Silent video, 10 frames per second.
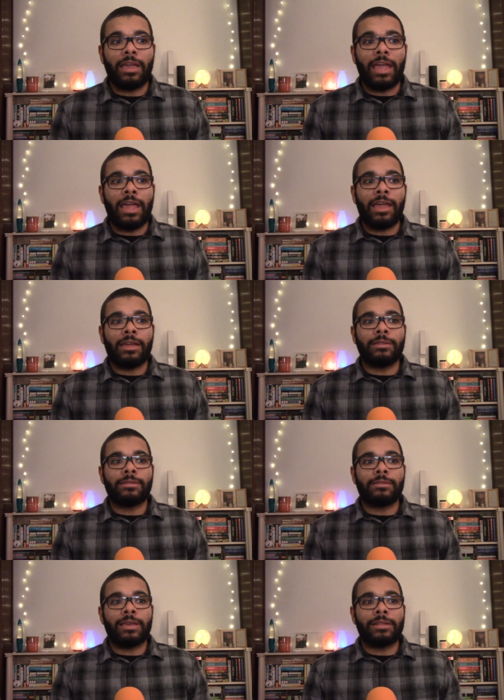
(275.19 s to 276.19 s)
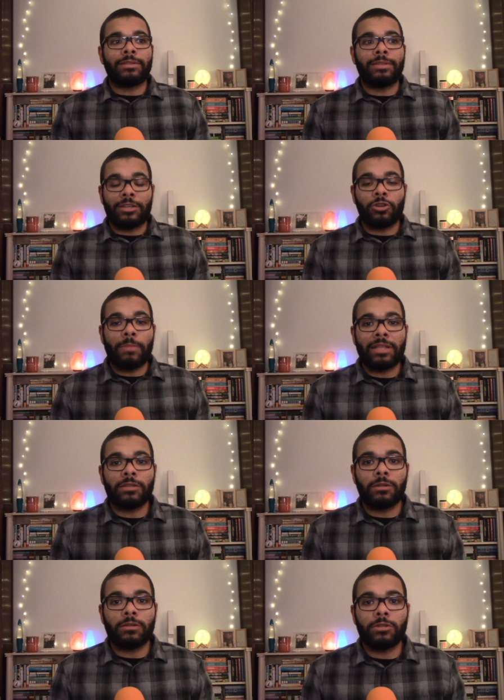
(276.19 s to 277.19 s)
And that's
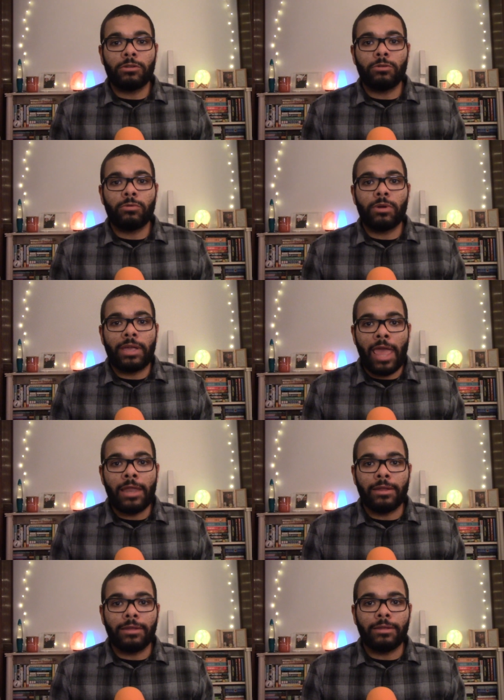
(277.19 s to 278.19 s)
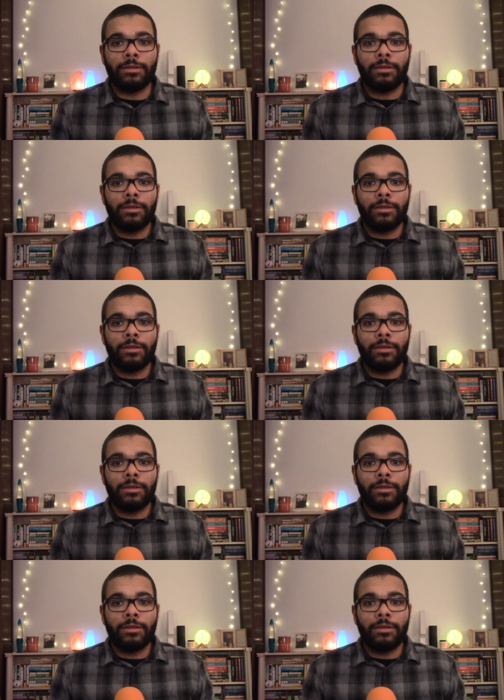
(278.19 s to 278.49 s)
detrimental to a candidate.